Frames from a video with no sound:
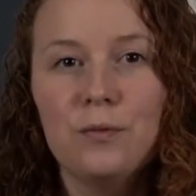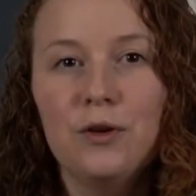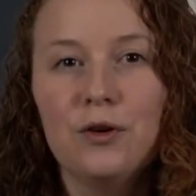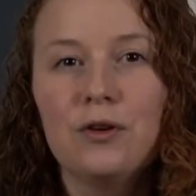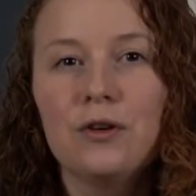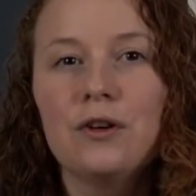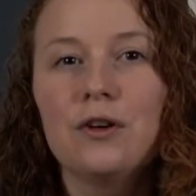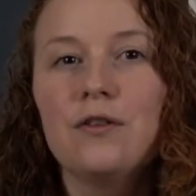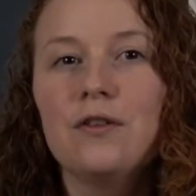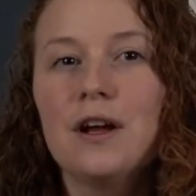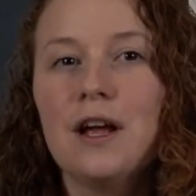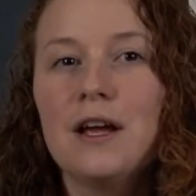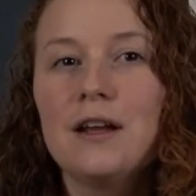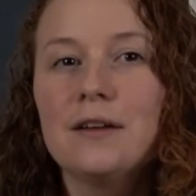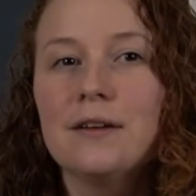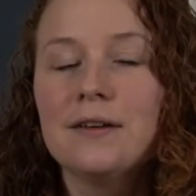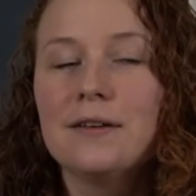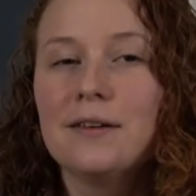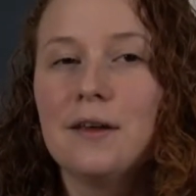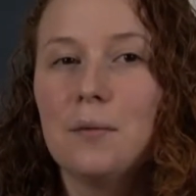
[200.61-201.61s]
you could
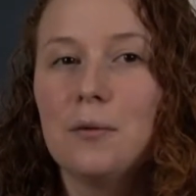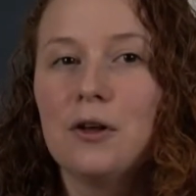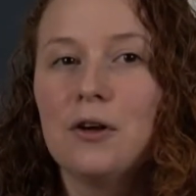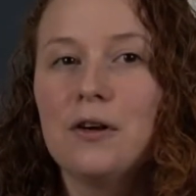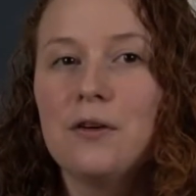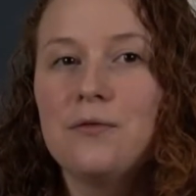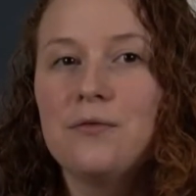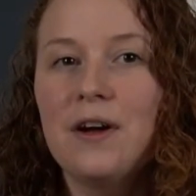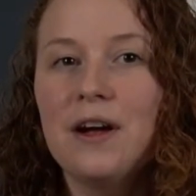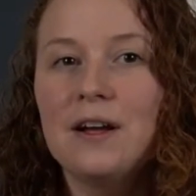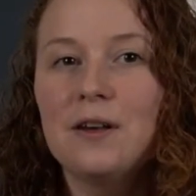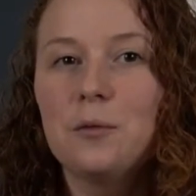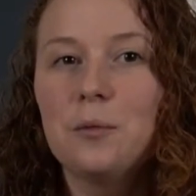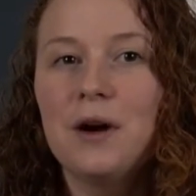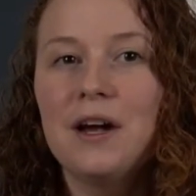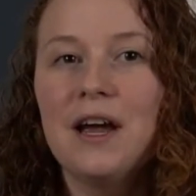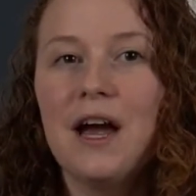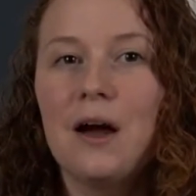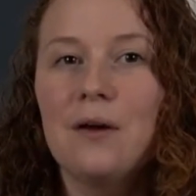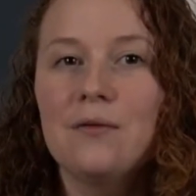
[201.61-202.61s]
create a similar effect
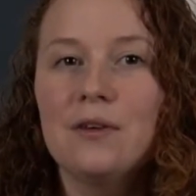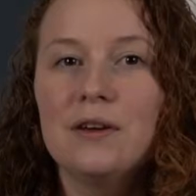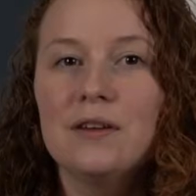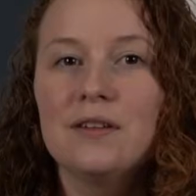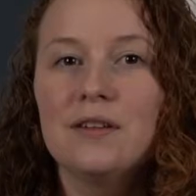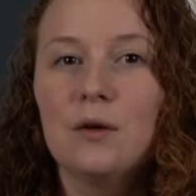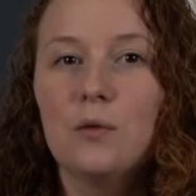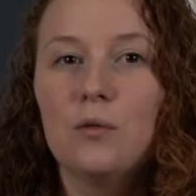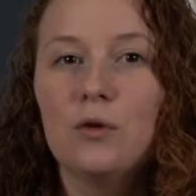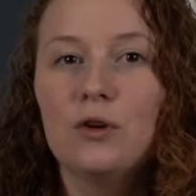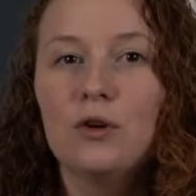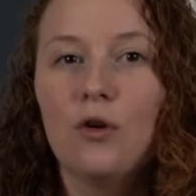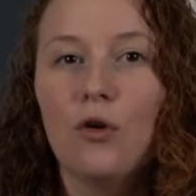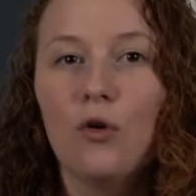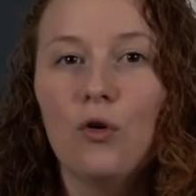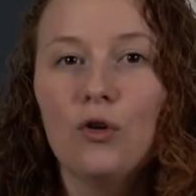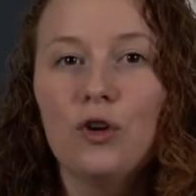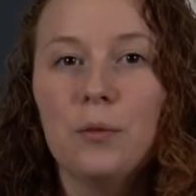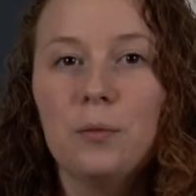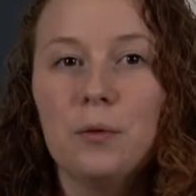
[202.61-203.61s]
by having someone
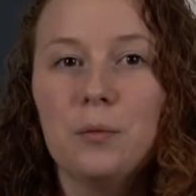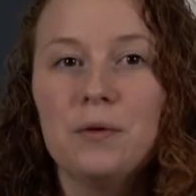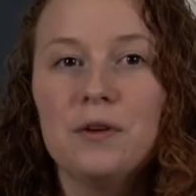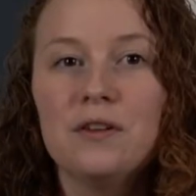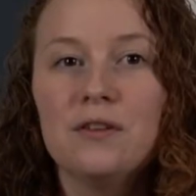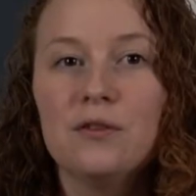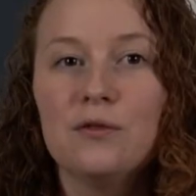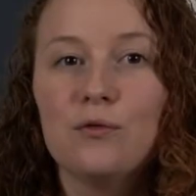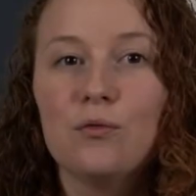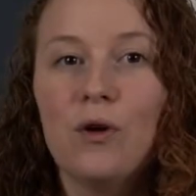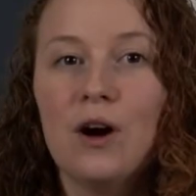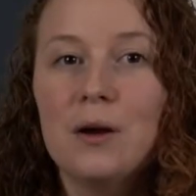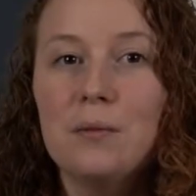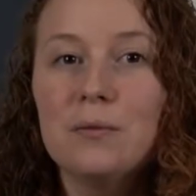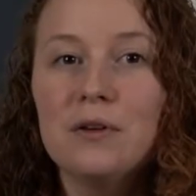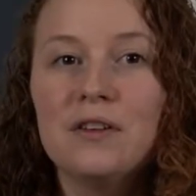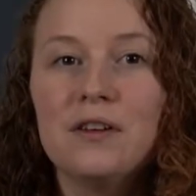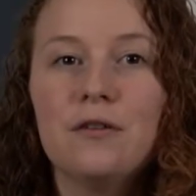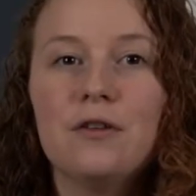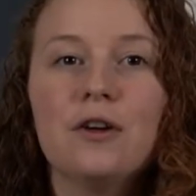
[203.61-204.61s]
hold up a piece of white
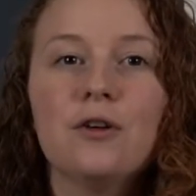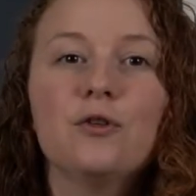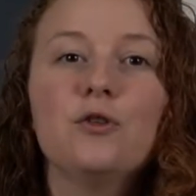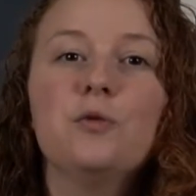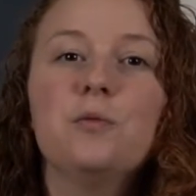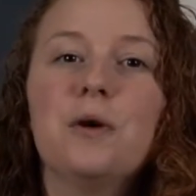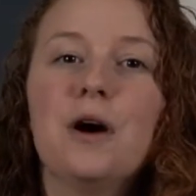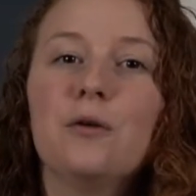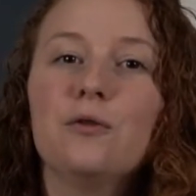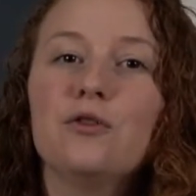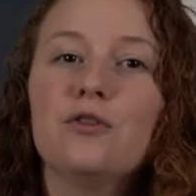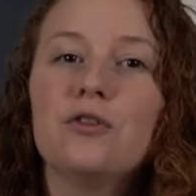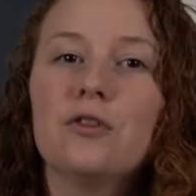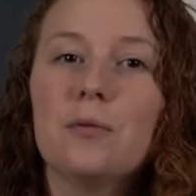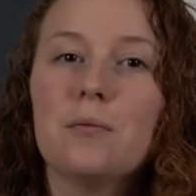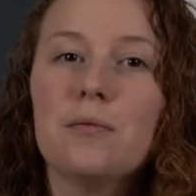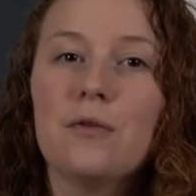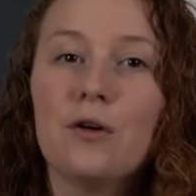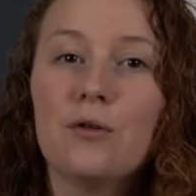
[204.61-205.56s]
material to bounce some